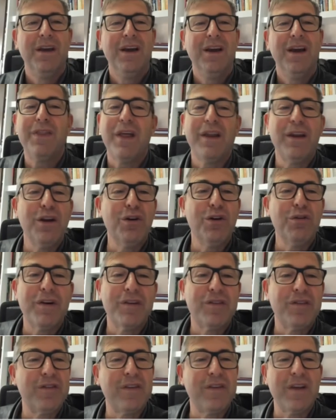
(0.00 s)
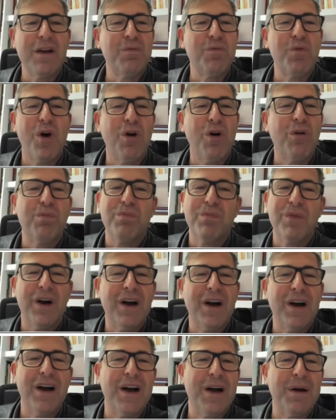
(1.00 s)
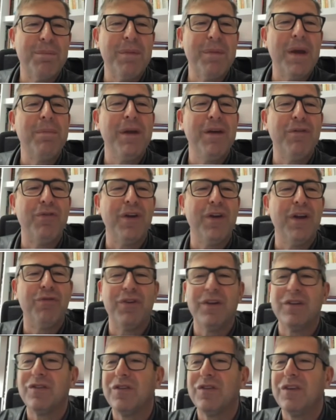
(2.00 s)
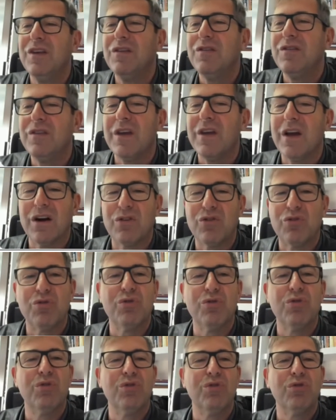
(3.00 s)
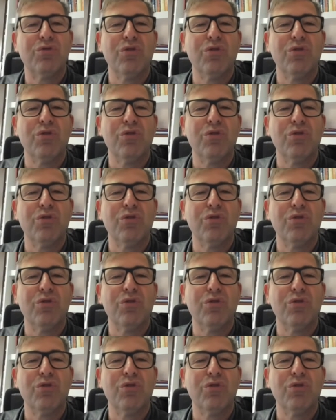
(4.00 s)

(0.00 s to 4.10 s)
And then the university said, well, maybe if it's easier to